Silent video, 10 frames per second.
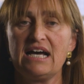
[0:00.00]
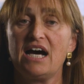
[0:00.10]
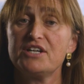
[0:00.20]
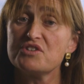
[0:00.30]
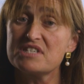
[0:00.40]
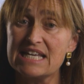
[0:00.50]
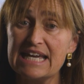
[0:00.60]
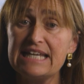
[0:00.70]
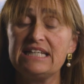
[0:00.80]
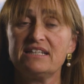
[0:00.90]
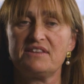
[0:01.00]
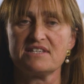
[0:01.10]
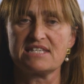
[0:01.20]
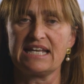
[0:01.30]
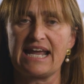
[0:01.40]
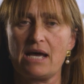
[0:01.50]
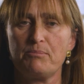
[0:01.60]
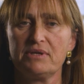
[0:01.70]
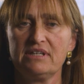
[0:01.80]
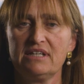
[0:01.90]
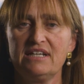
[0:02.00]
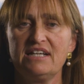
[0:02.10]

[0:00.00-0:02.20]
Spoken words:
Understanding that this can happen